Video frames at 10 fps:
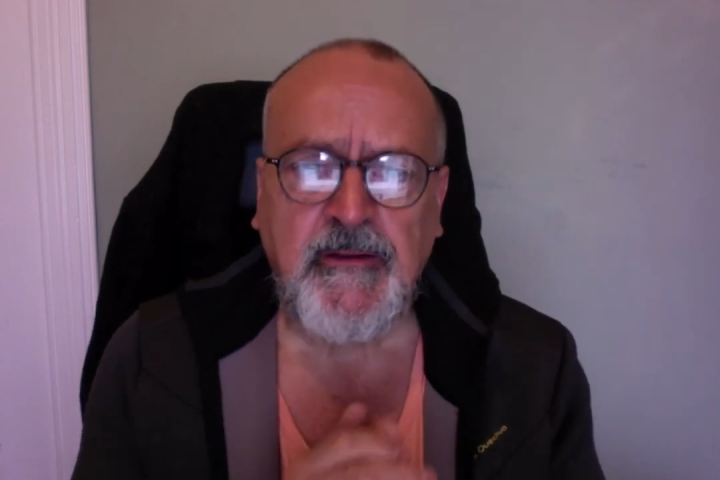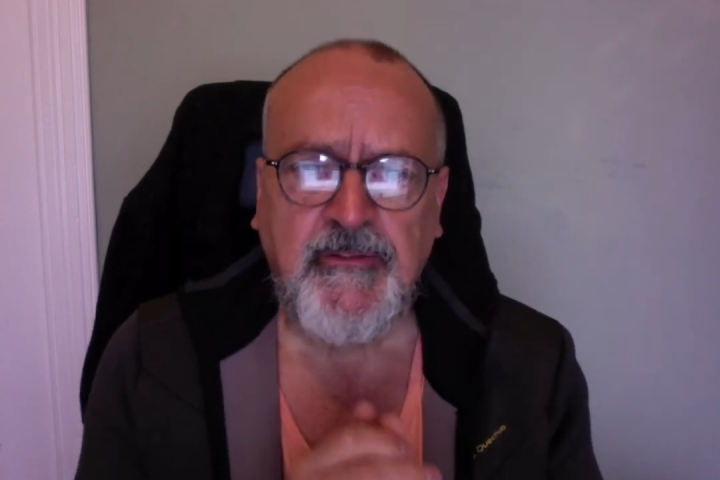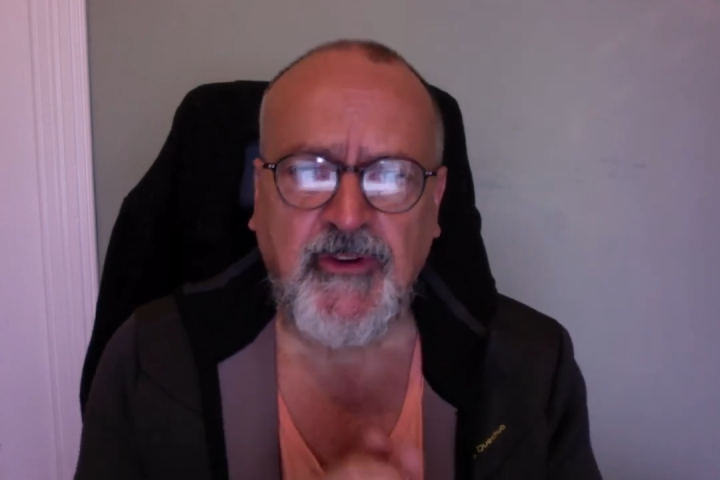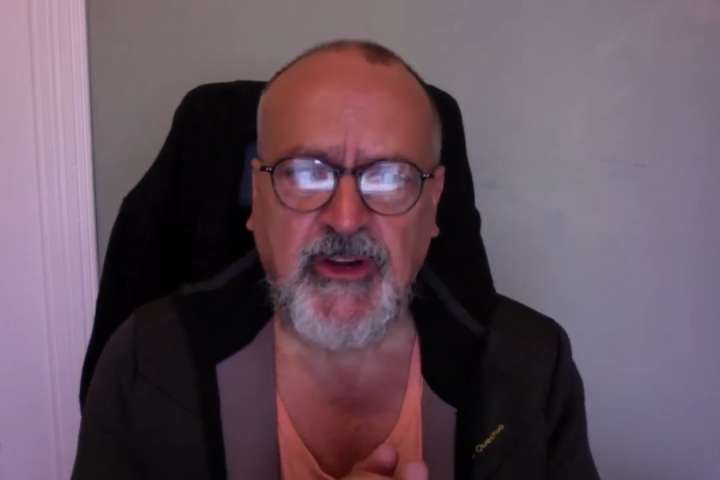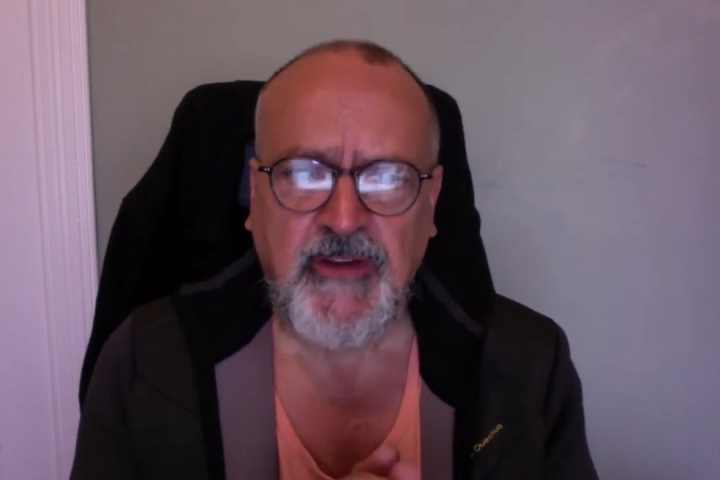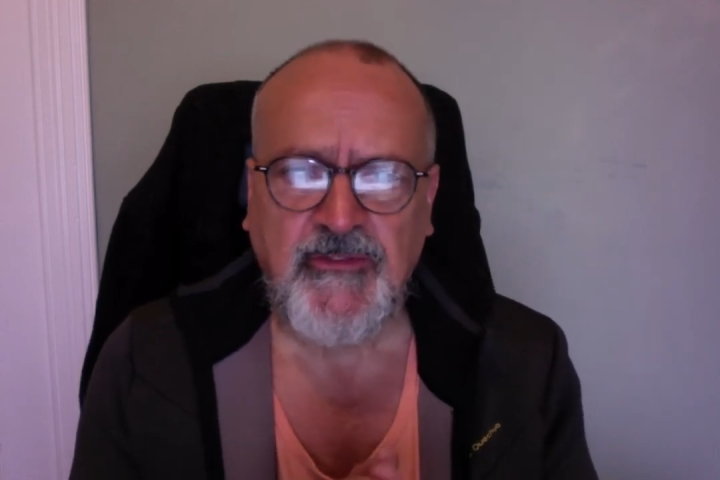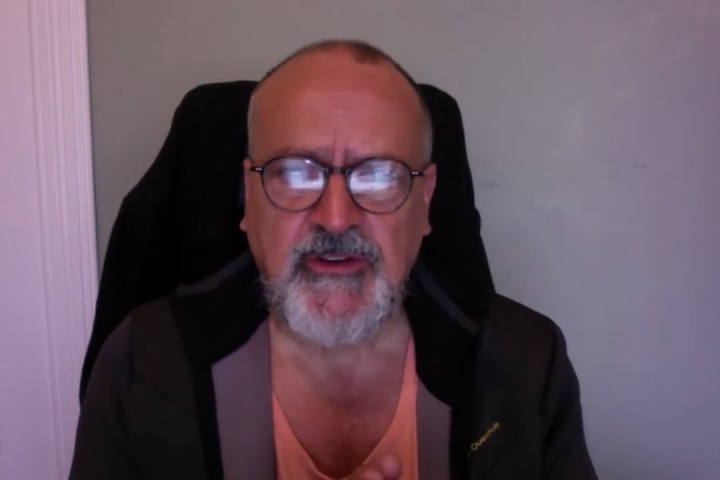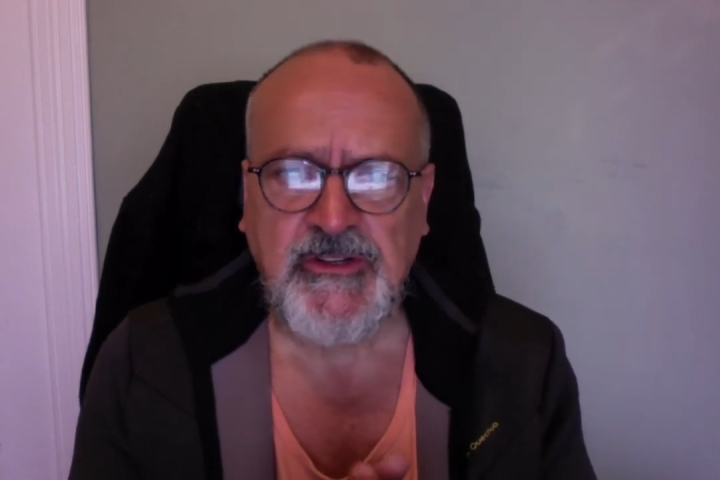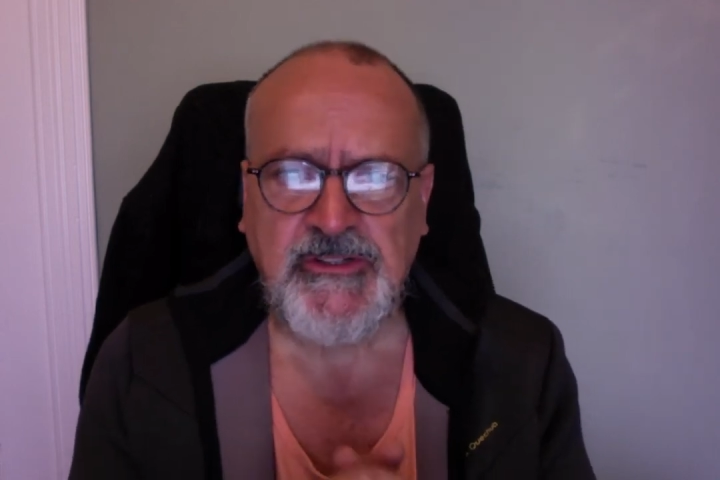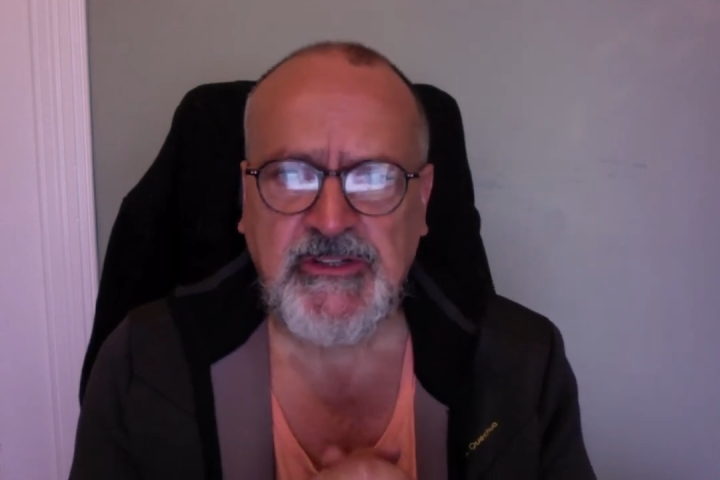
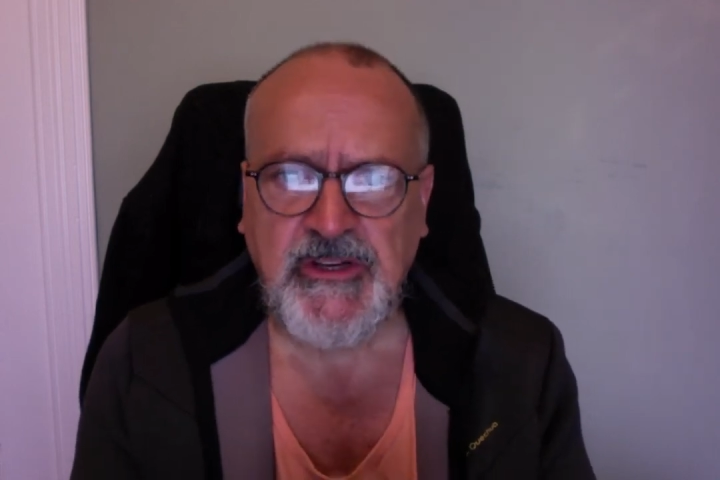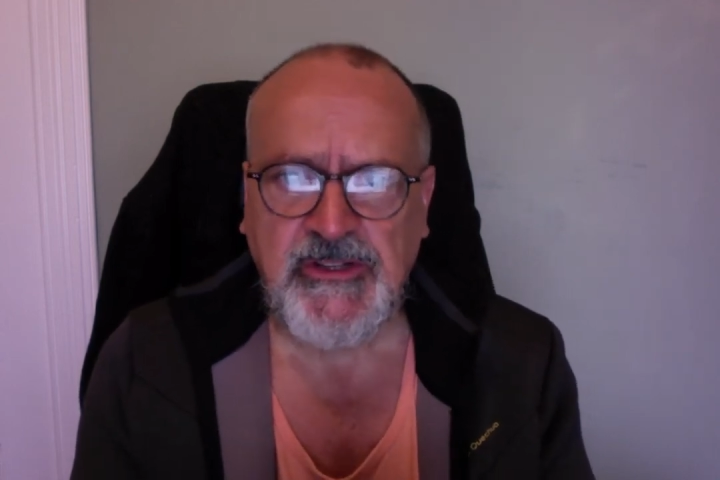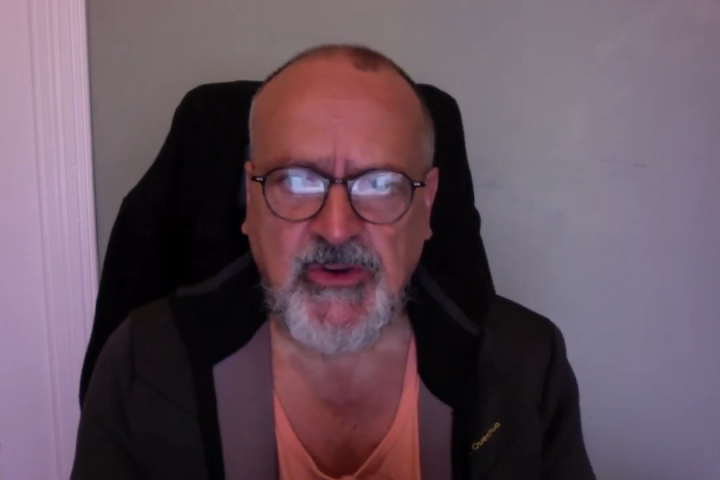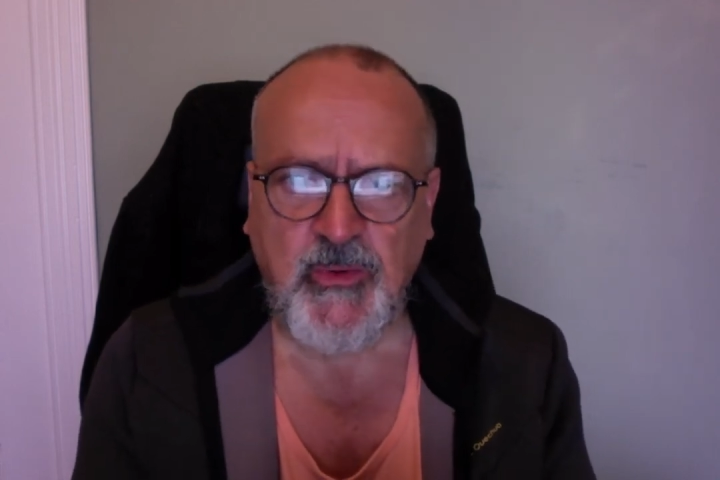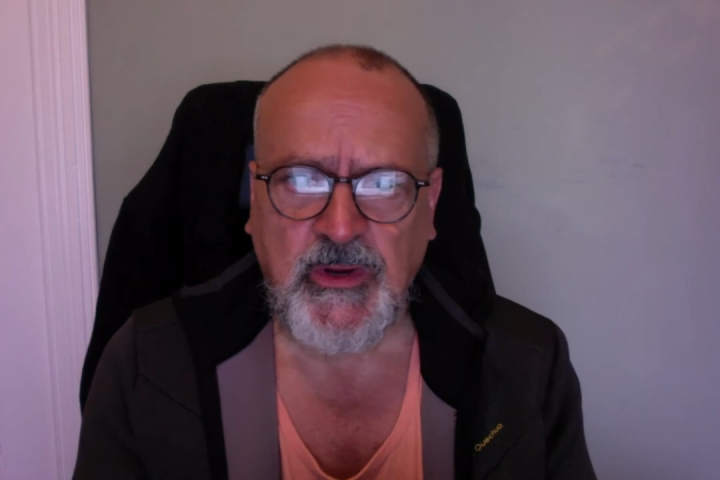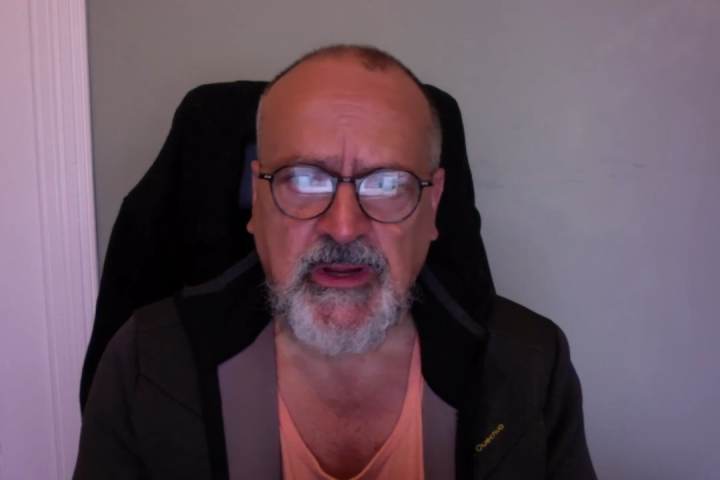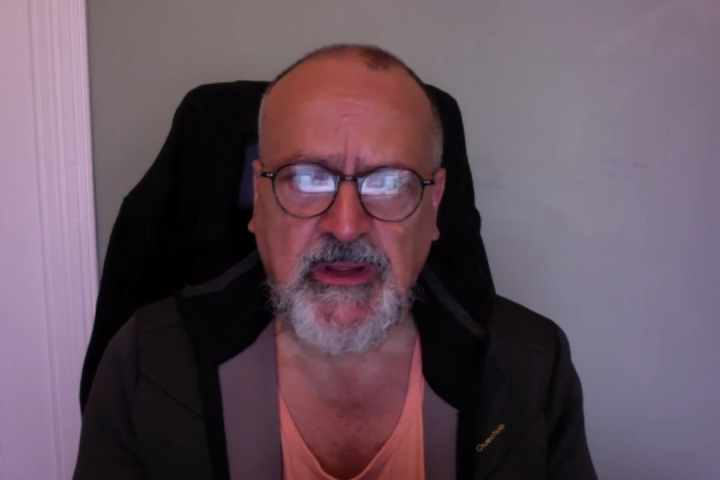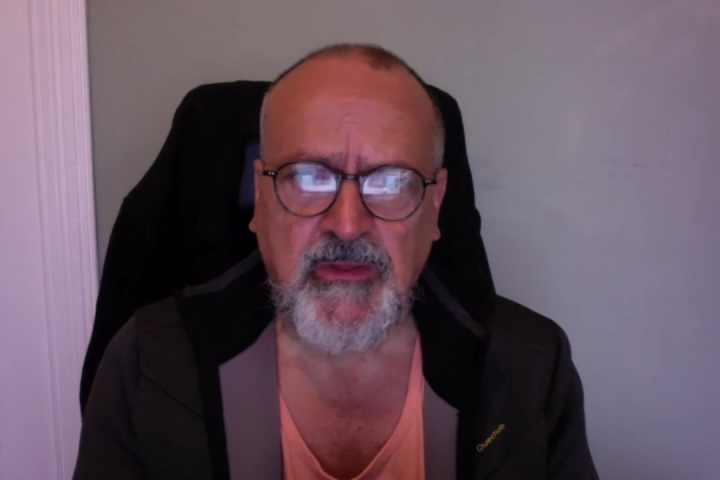Forgiveness is a way